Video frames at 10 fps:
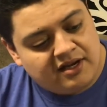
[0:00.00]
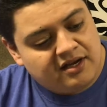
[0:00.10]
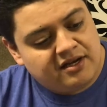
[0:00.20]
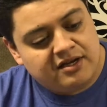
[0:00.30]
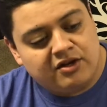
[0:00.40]

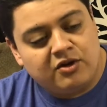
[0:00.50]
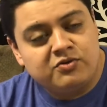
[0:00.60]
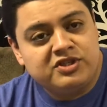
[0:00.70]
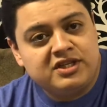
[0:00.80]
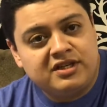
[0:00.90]
Uh,
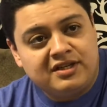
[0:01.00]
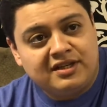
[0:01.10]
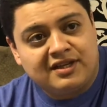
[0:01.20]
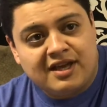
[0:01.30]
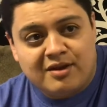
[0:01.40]
O G
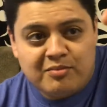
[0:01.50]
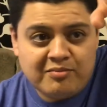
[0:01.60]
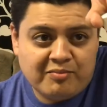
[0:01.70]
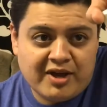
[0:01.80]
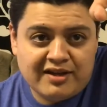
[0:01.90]
Chem
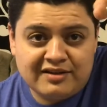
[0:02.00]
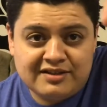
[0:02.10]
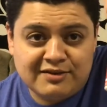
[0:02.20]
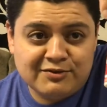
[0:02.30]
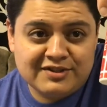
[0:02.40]
by
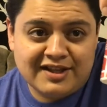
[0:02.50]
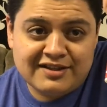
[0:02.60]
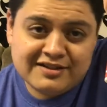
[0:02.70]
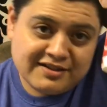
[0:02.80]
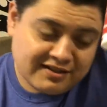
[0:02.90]
Devil's
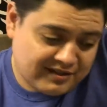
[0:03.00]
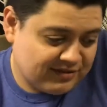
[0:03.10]
Lettuce.